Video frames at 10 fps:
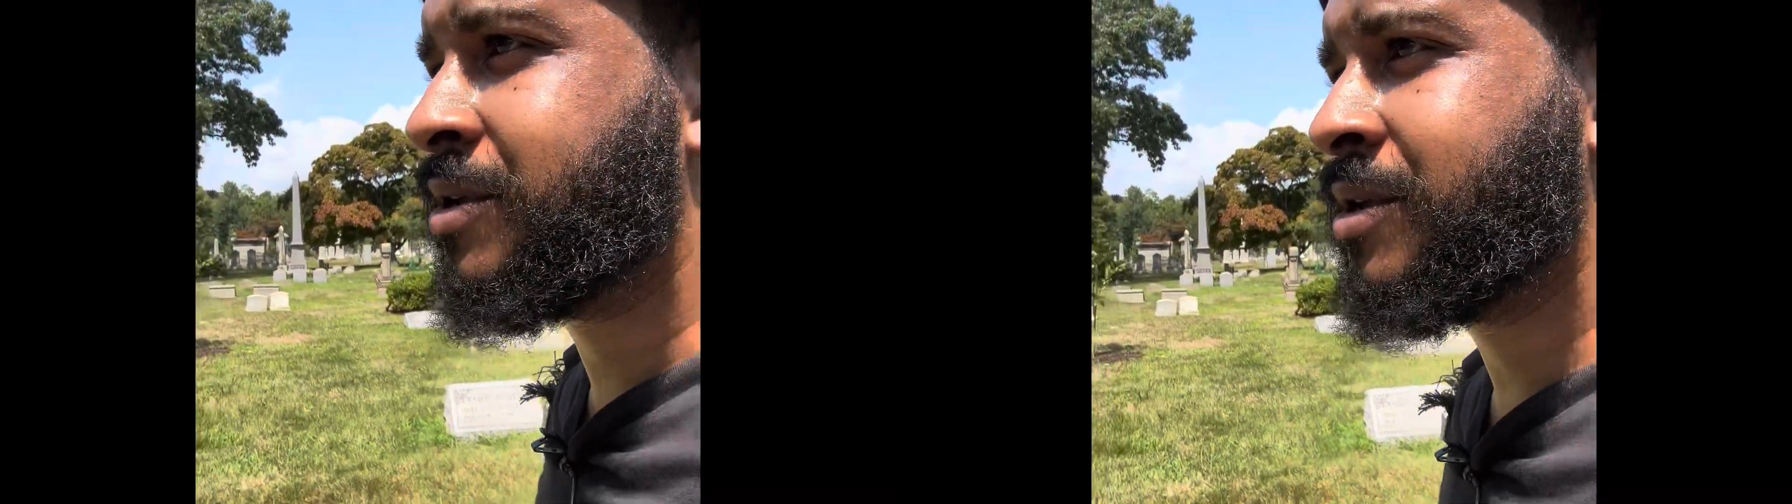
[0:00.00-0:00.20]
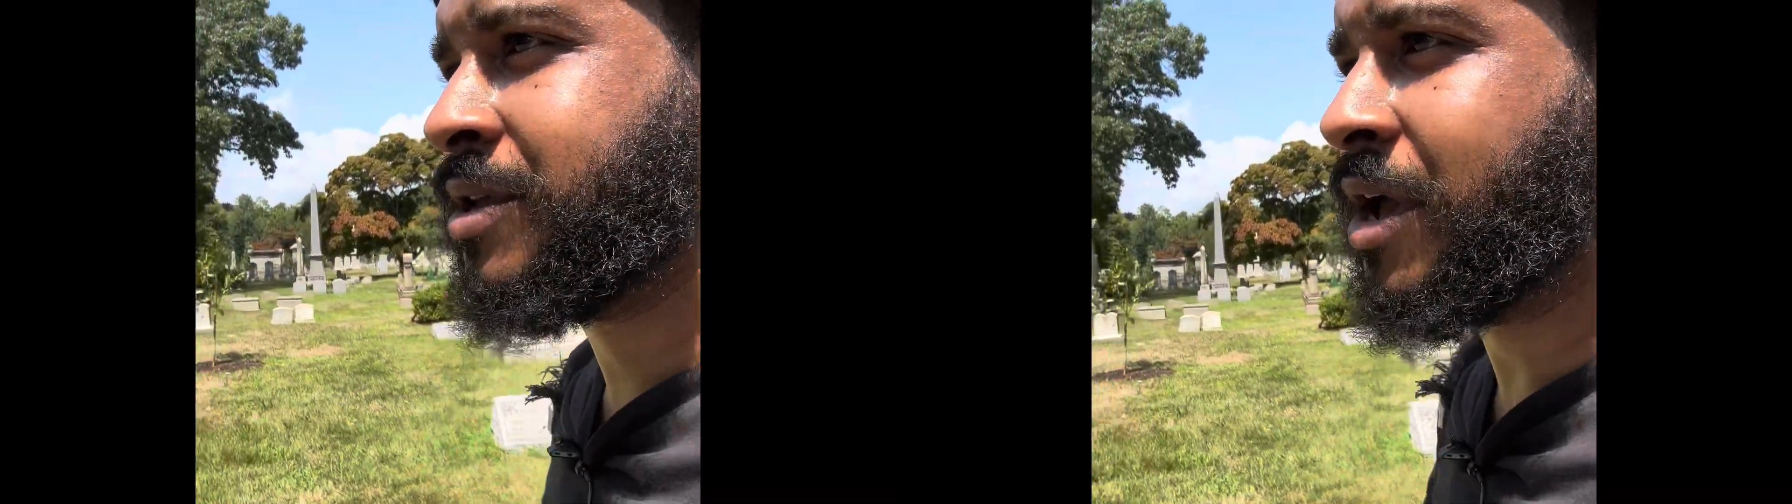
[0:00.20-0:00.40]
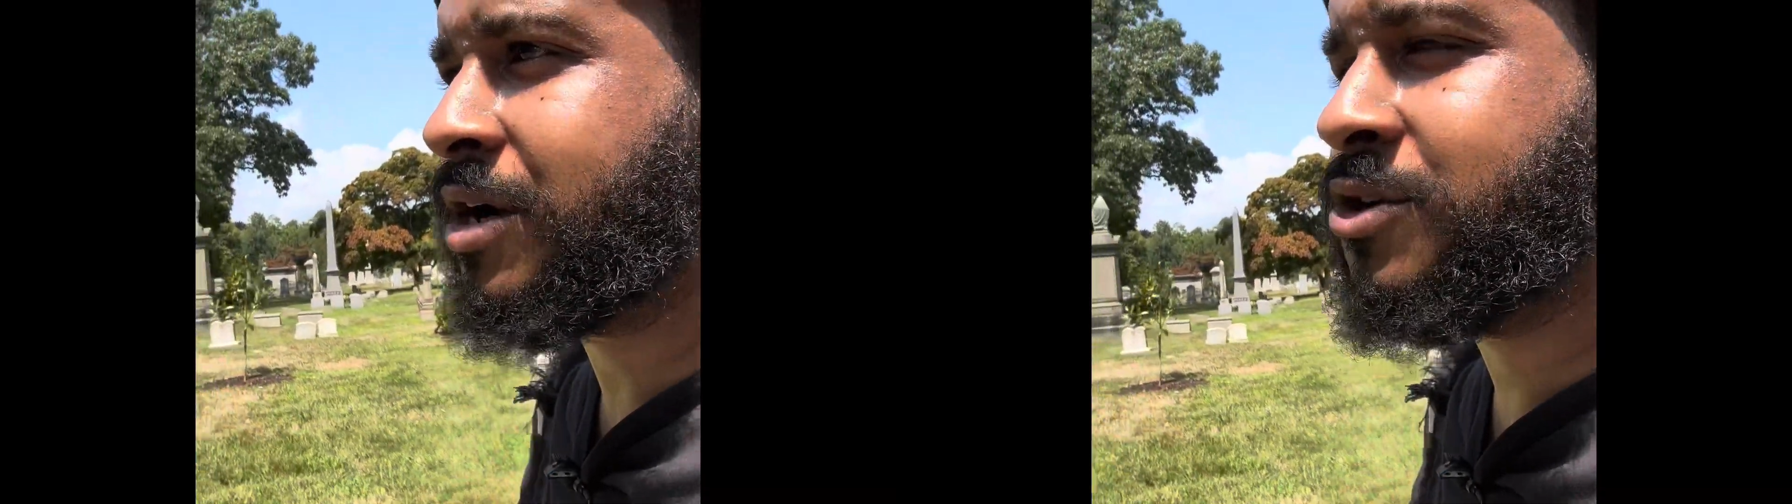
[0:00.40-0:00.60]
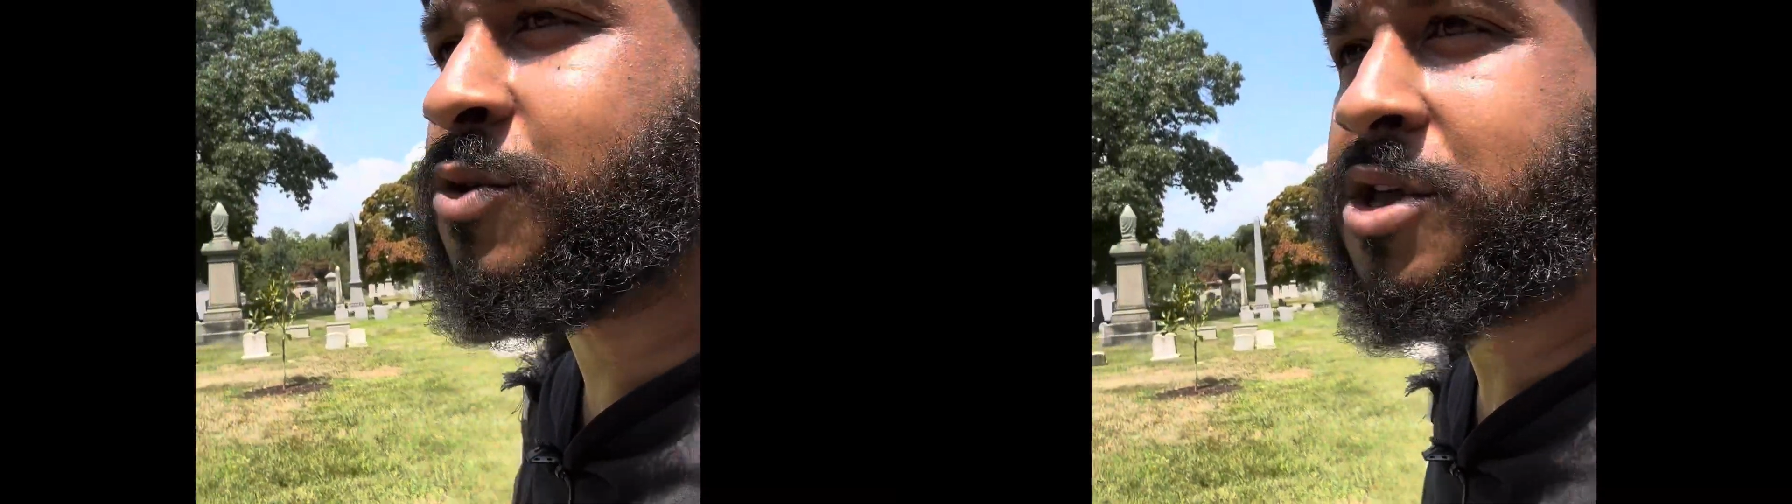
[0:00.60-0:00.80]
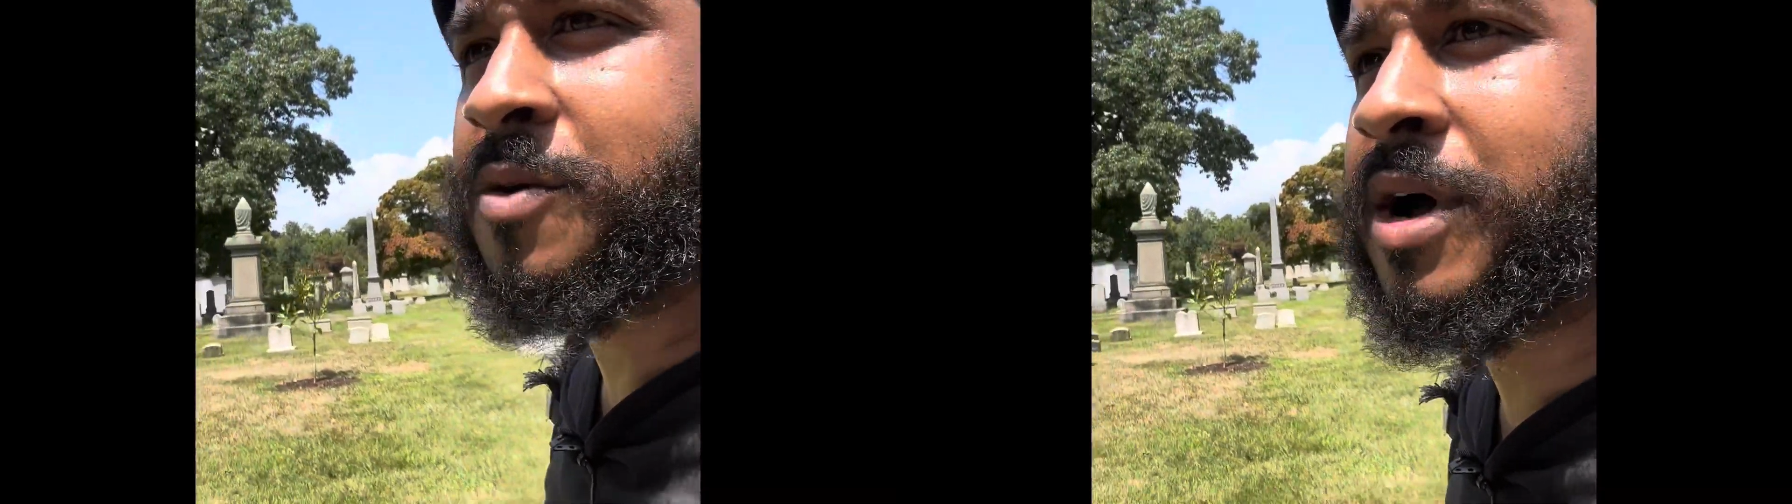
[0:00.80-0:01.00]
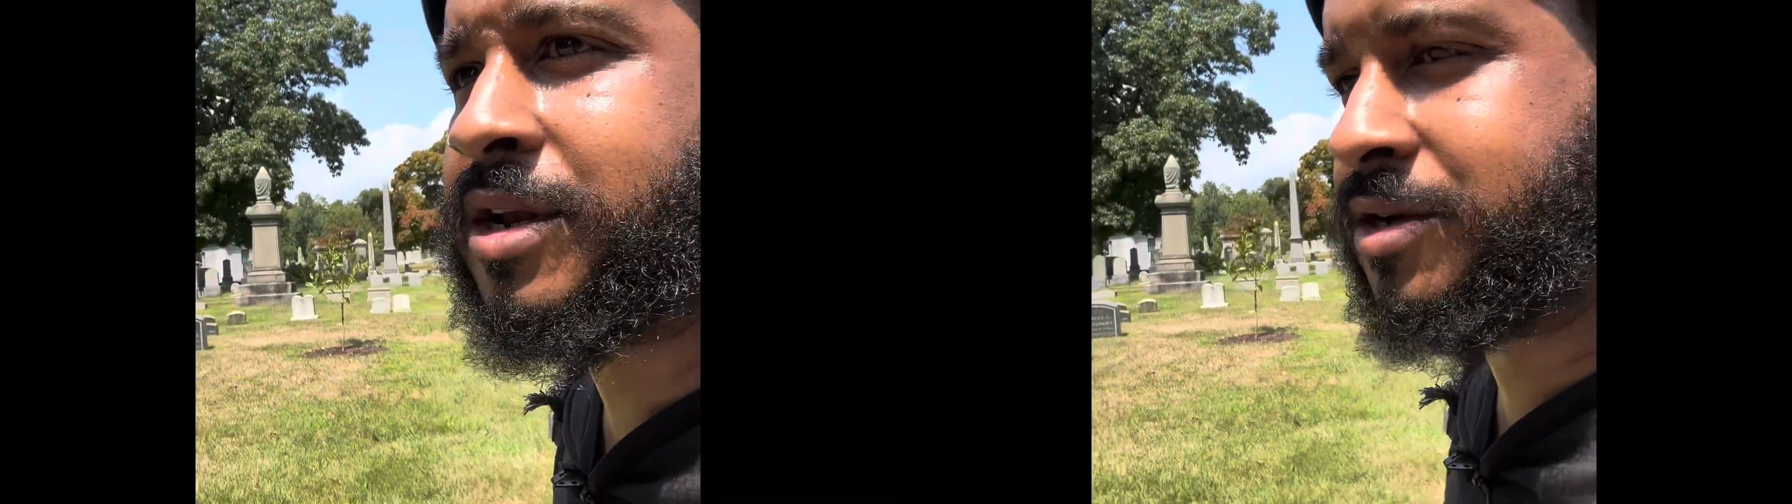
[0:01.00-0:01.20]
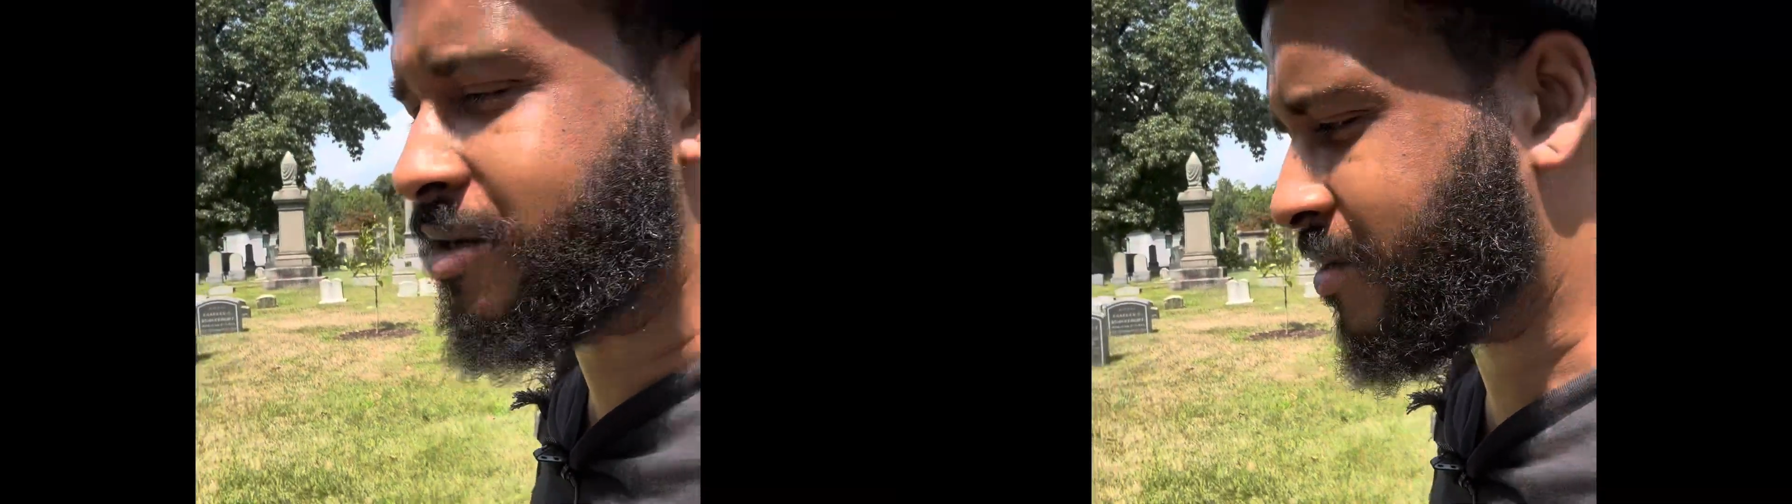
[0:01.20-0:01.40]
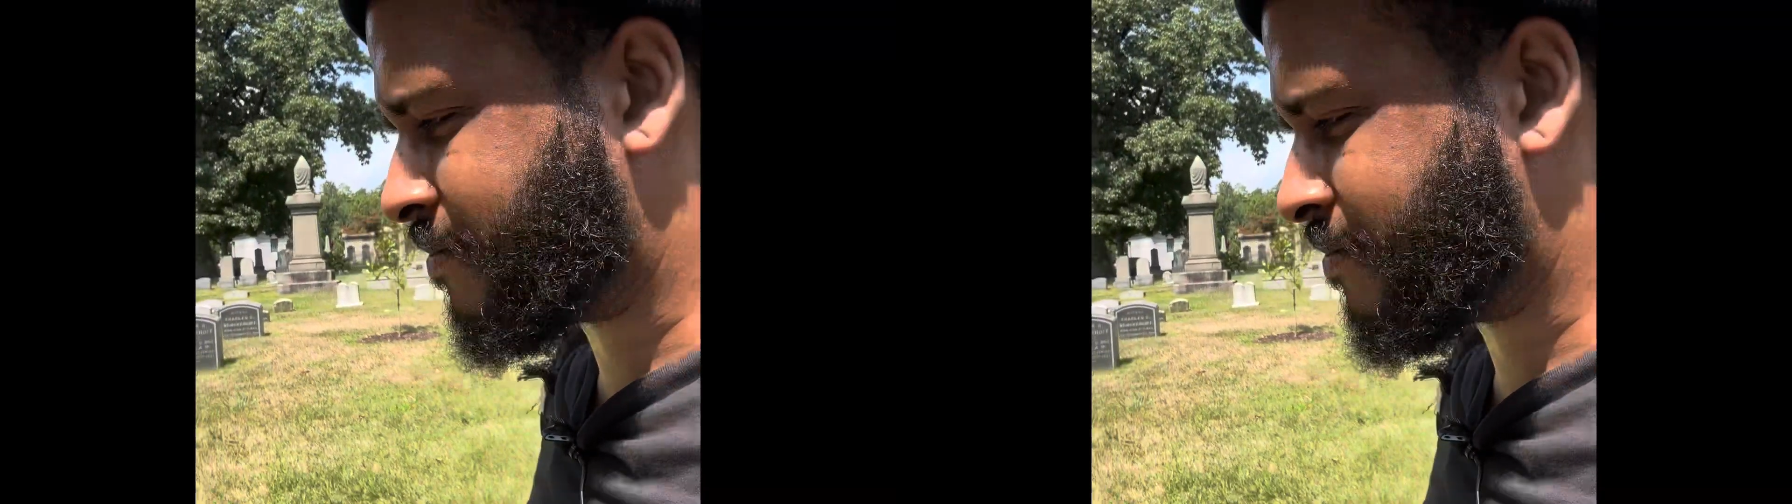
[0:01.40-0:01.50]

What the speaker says: y'all can do what you want to do.